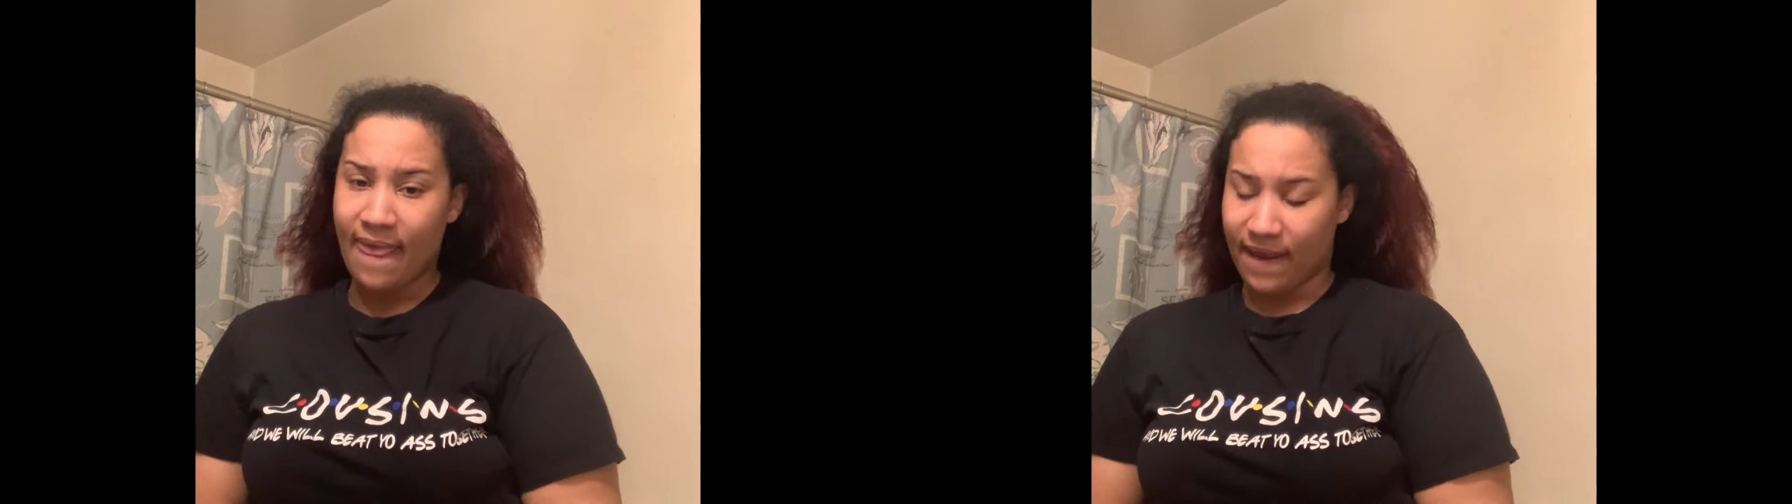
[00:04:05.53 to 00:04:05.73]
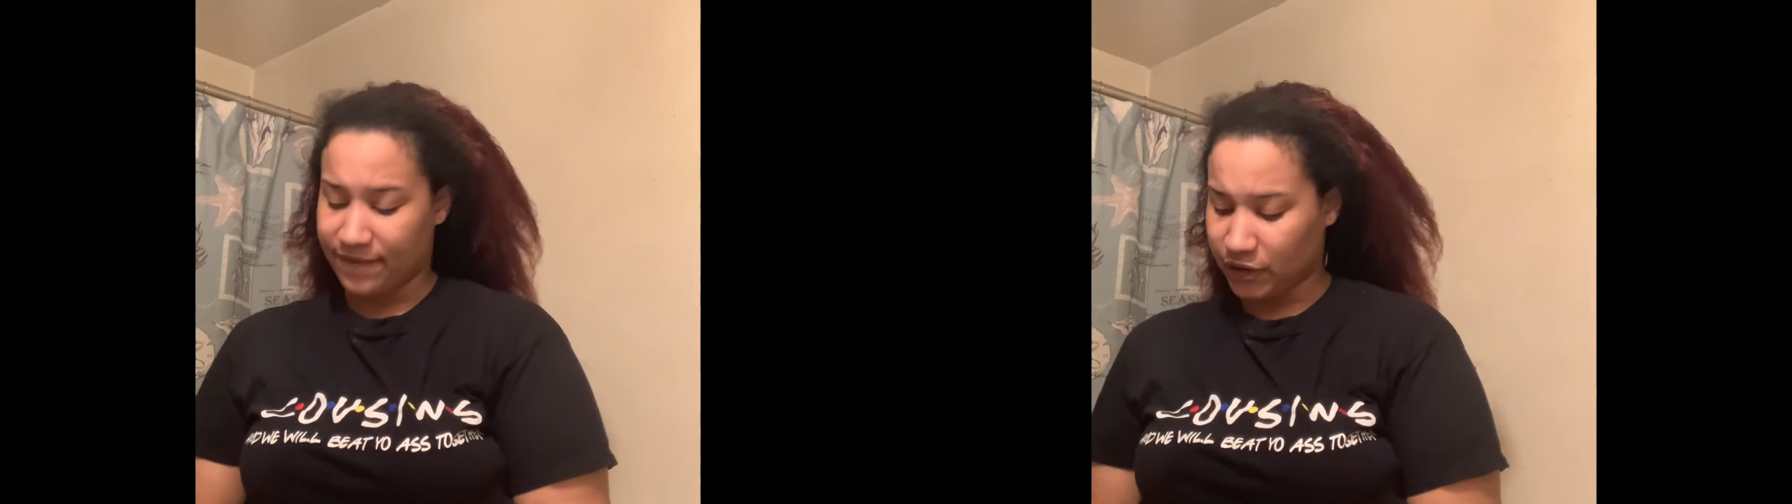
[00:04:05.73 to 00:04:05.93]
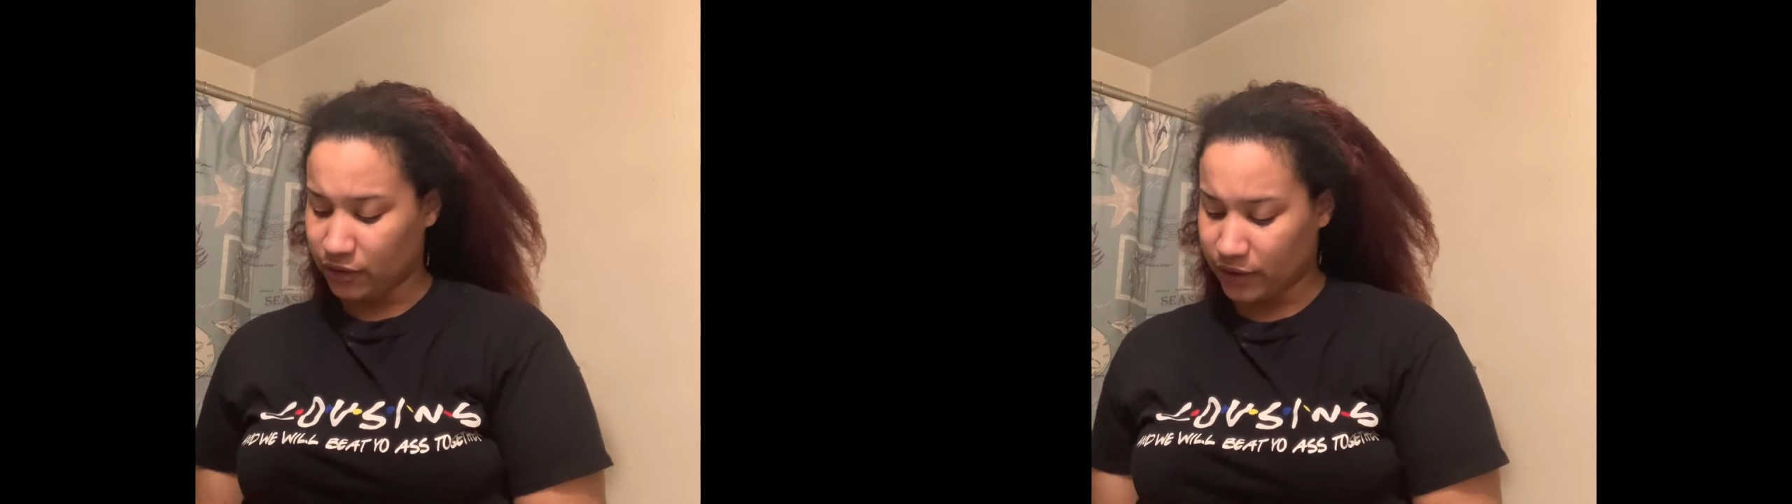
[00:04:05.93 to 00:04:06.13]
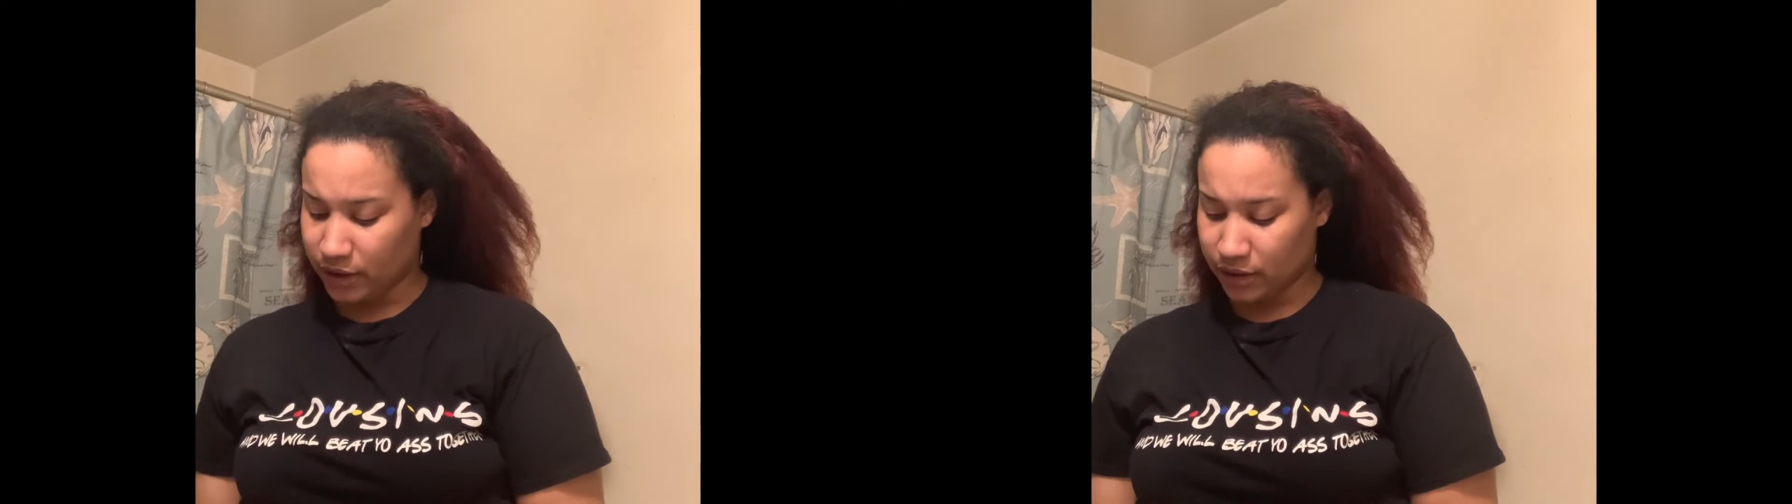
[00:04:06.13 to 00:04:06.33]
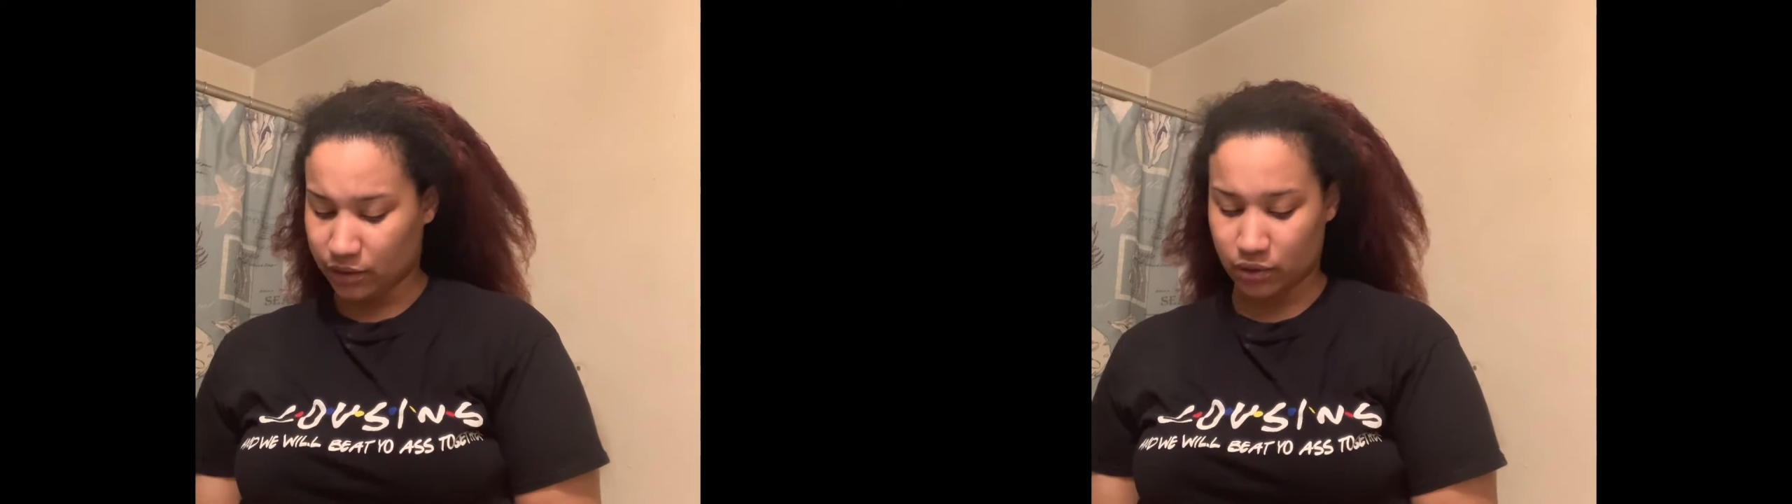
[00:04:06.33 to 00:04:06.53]
a few
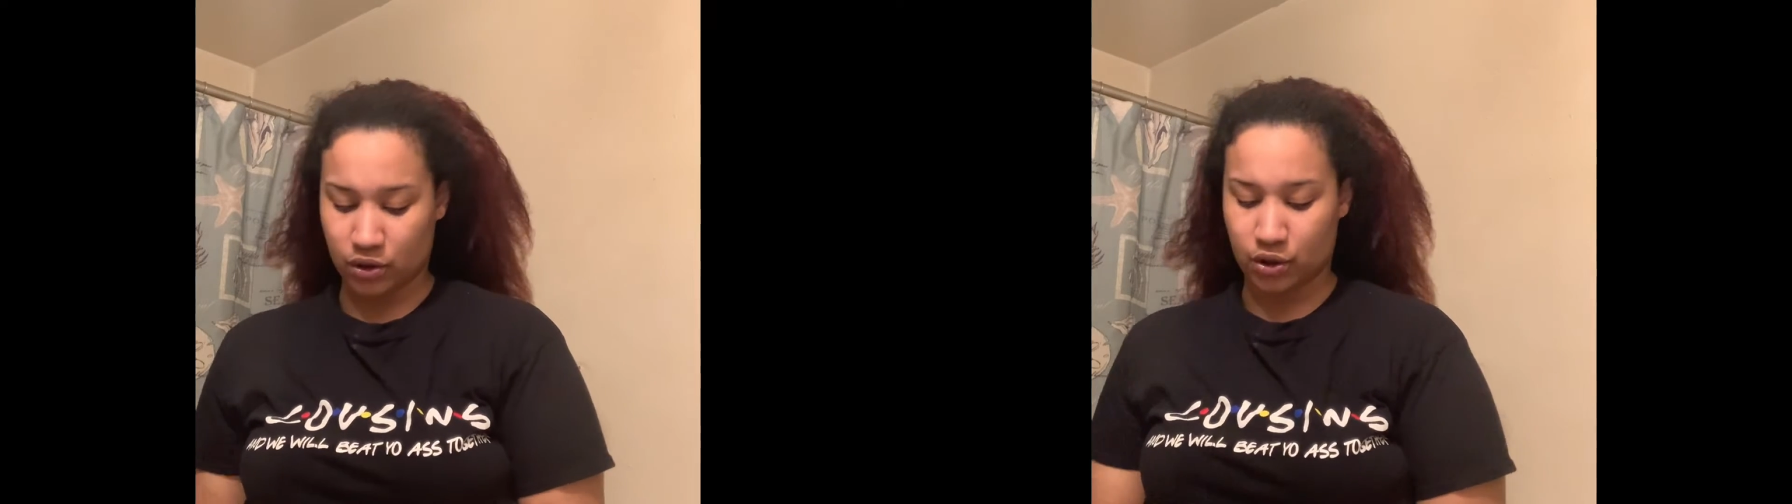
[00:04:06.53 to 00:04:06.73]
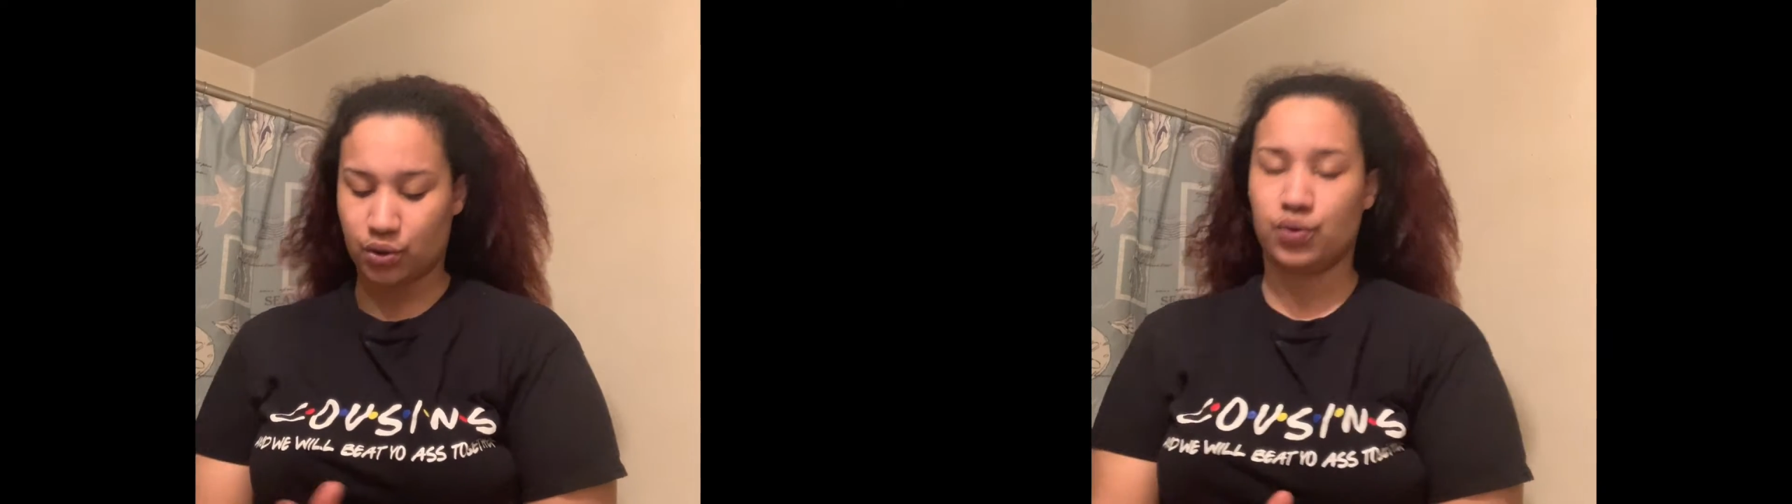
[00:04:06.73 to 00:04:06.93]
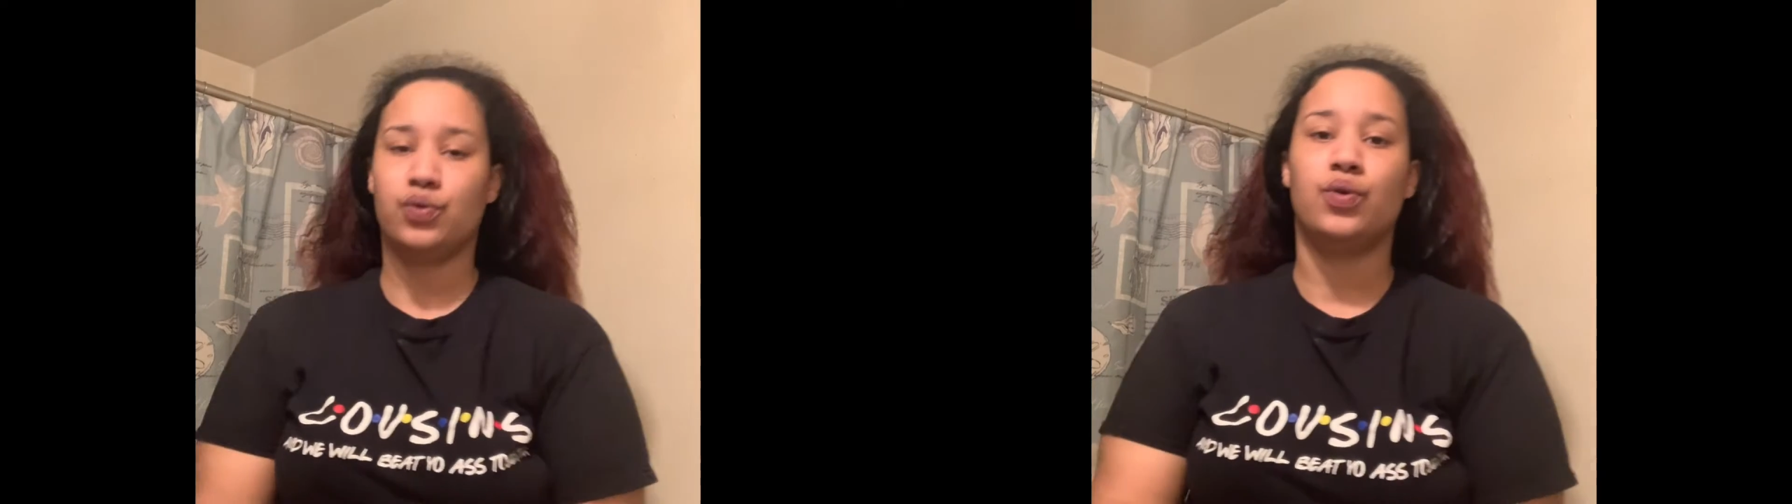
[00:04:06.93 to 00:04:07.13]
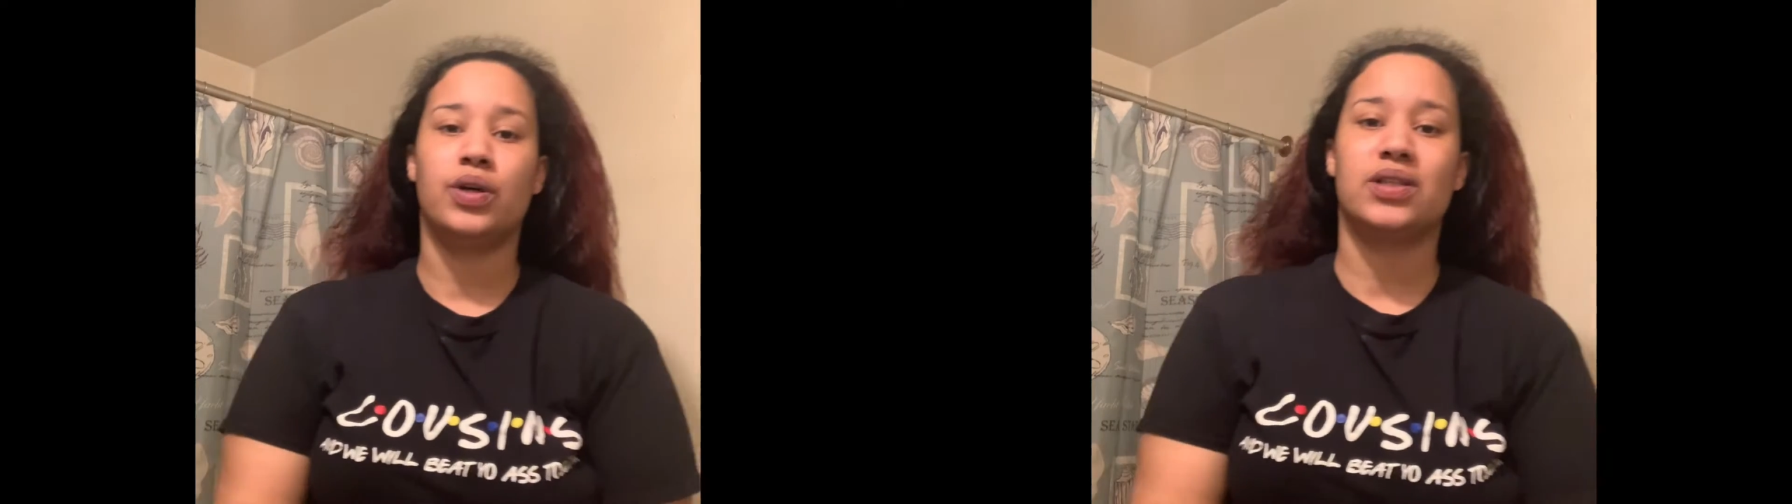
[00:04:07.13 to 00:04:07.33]
videos to